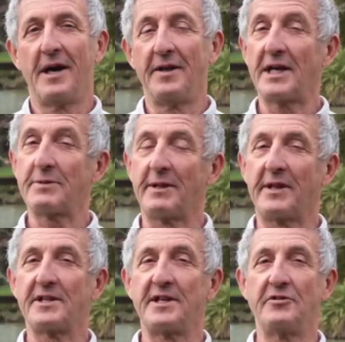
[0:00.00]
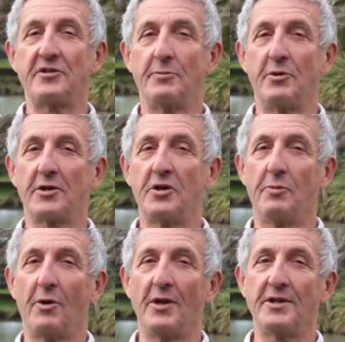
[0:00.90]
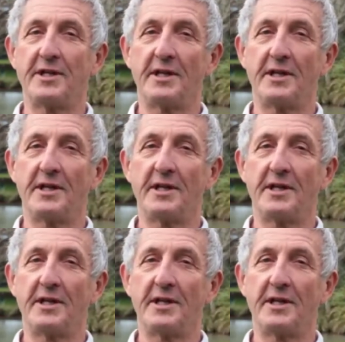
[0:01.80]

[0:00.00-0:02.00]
And next week they'll send you some more coupons.